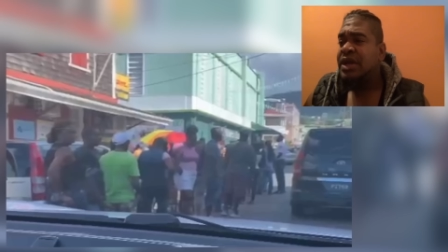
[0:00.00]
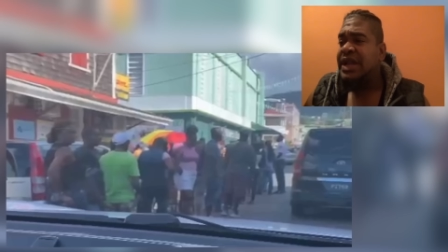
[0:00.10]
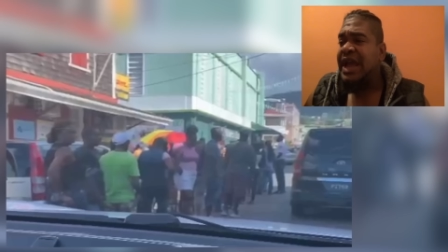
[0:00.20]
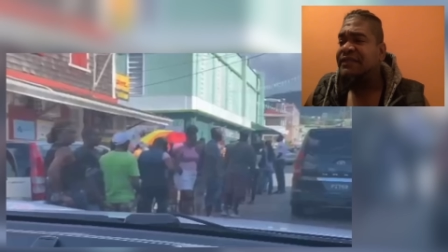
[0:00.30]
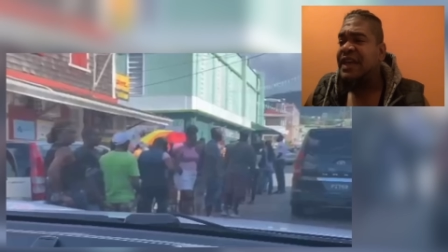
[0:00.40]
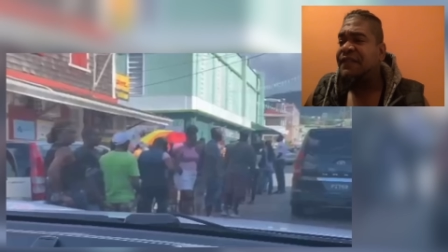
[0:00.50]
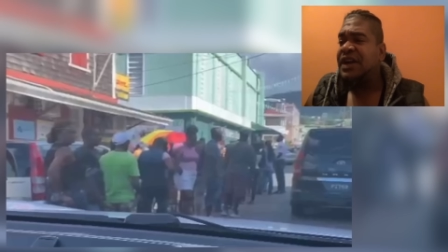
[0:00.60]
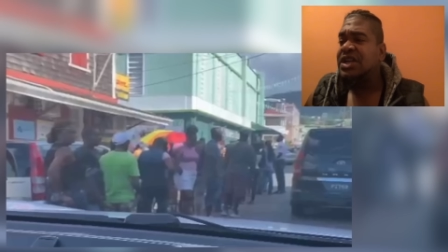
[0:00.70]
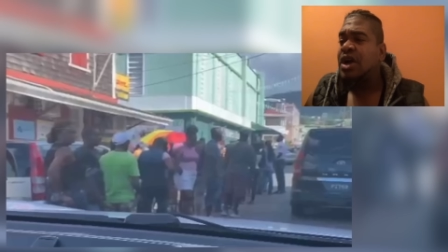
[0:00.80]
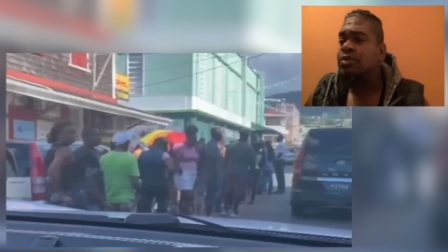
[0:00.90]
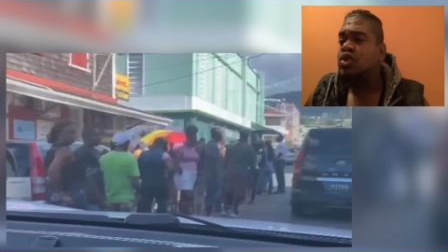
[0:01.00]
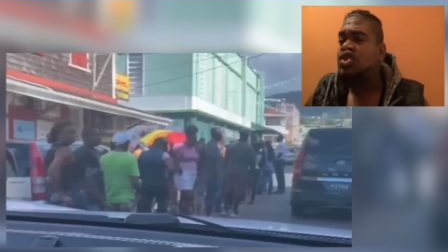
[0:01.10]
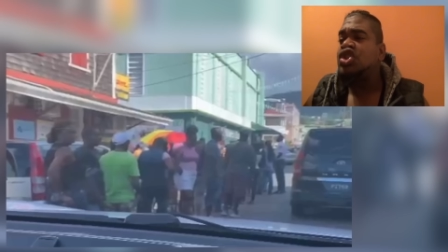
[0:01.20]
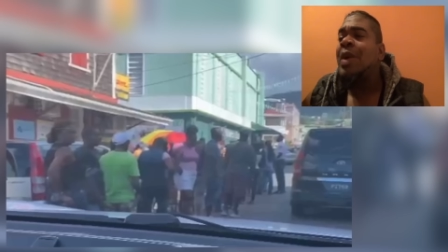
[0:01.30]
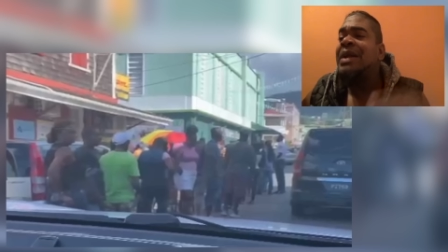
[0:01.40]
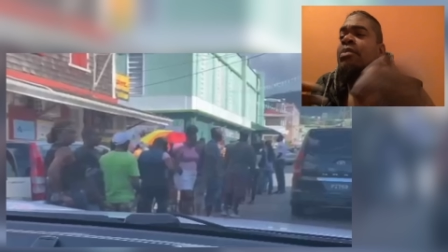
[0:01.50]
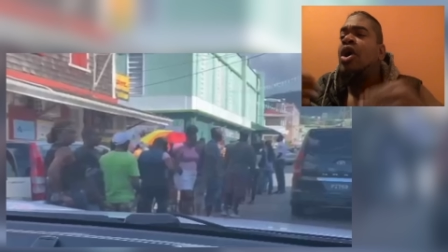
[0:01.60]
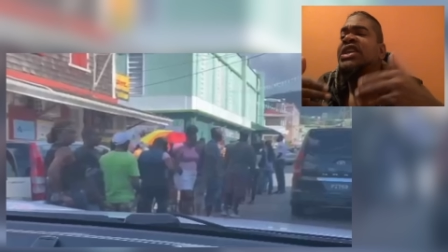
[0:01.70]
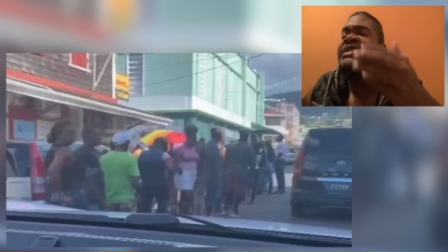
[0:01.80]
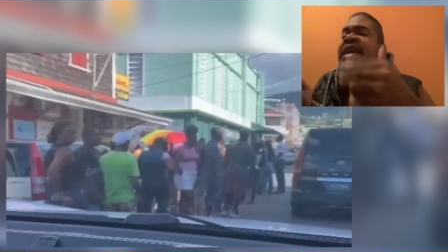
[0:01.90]
They have definitely come to see what
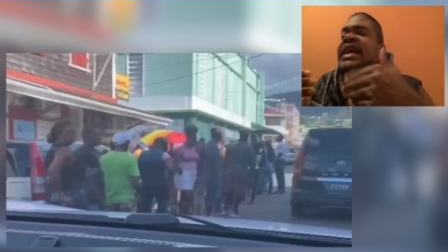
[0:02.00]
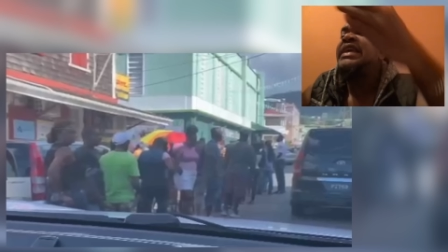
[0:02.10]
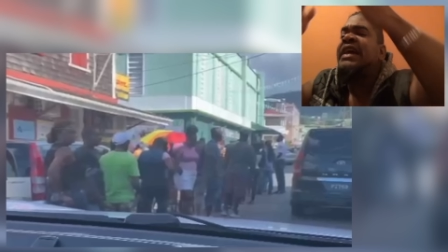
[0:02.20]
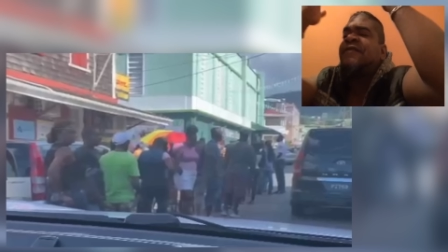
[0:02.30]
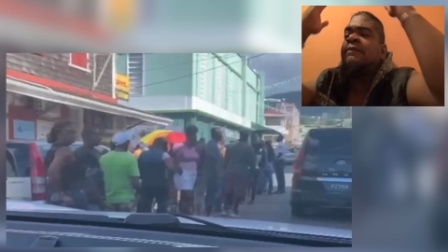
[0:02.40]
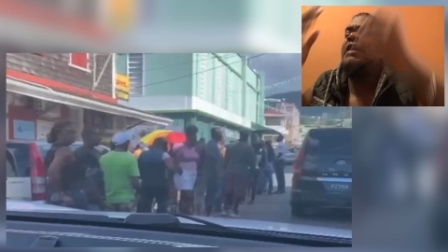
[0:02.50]
monies they can get from